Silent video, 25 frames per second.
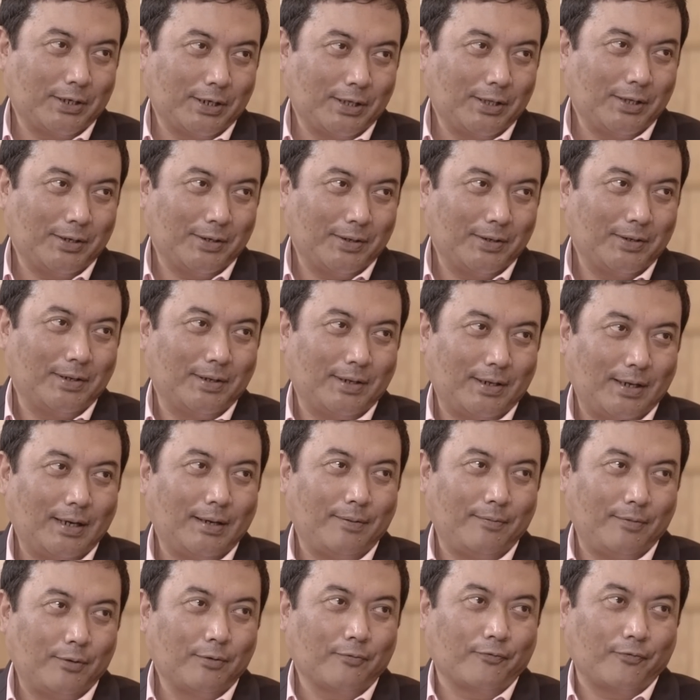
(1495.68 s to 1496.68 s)
year.
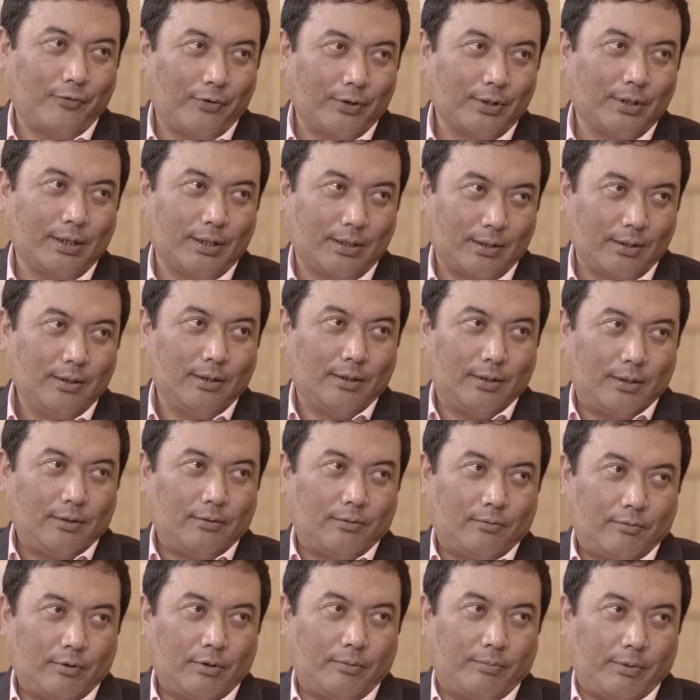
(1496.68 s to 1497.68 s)
I look forward that
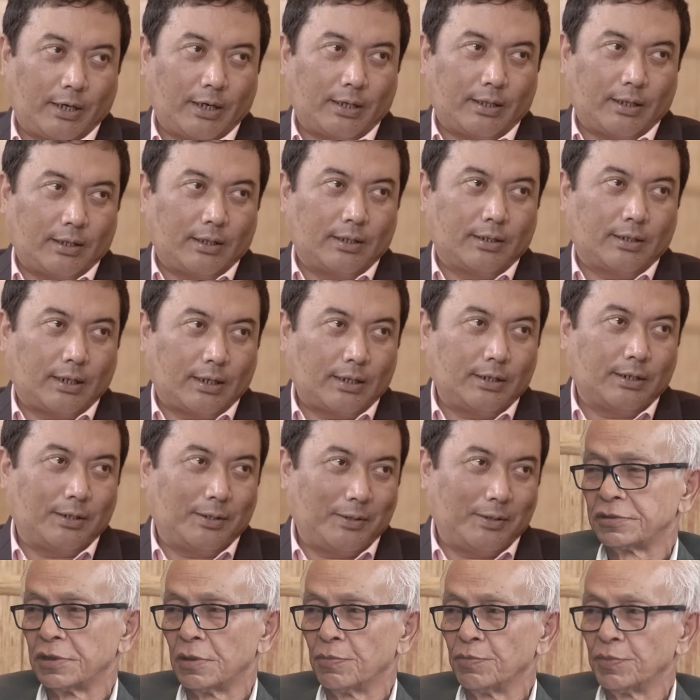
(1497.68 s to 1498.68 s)
we'll be getting the sanction.
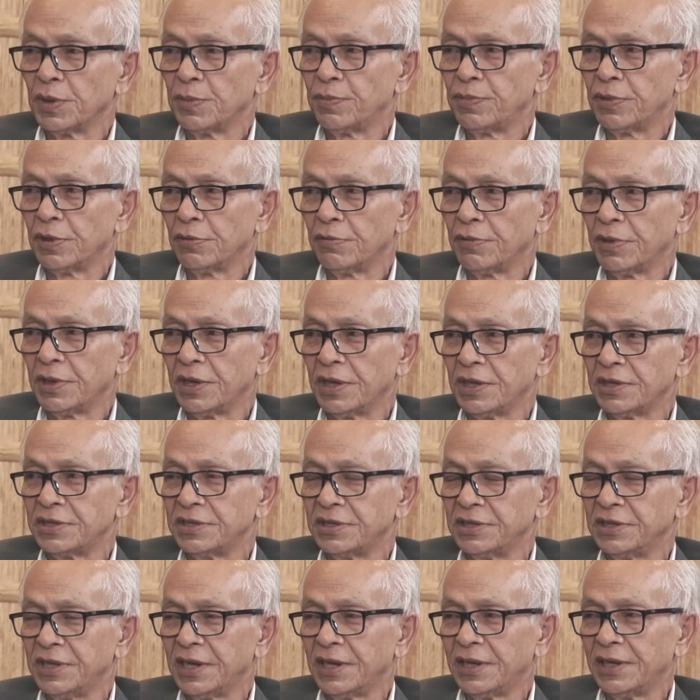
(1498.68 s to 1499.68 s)
some people, when
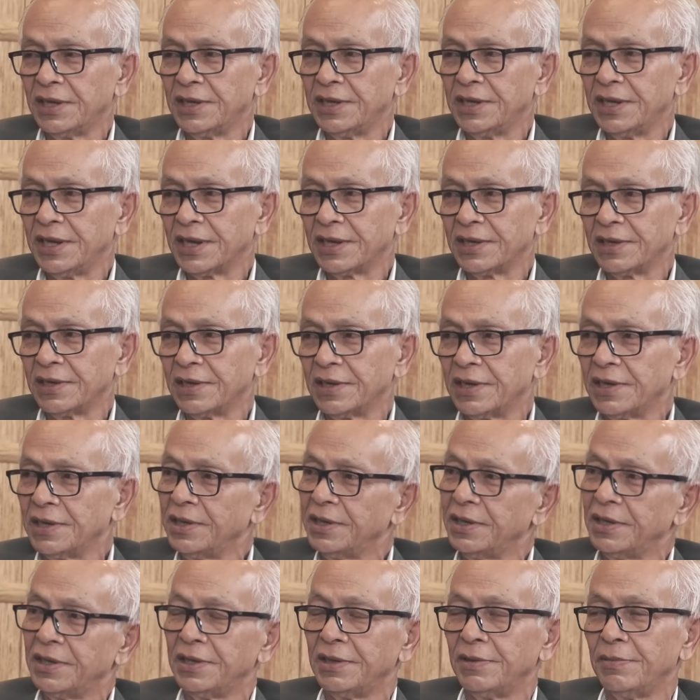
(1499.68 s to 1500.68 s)
it's nearly the end,
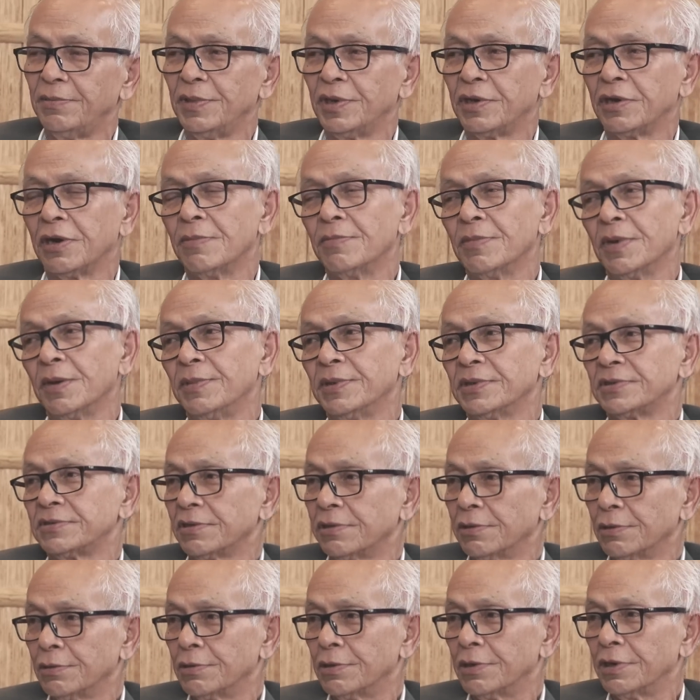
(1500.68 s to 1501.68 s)
they become a bit
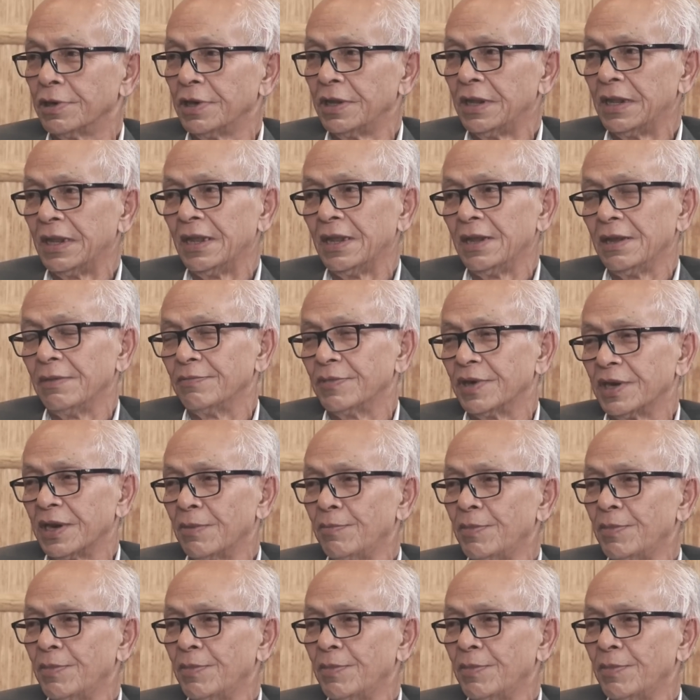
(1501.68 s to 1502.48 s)
slow. But a